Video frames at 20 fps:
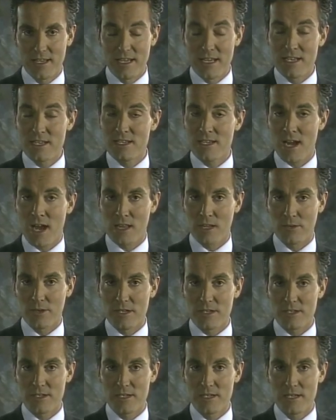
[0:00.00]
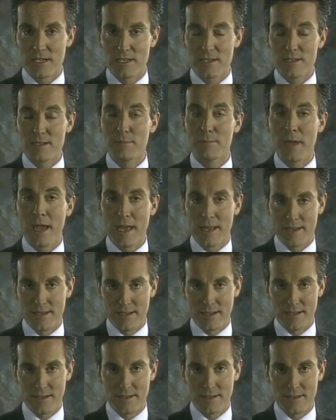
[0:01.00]
intolerant,
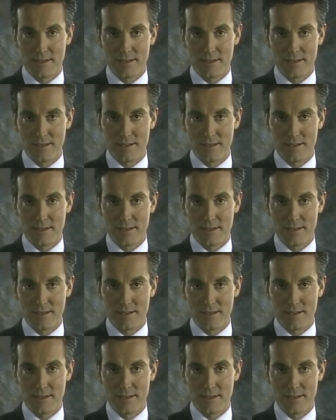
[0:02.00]
demanding.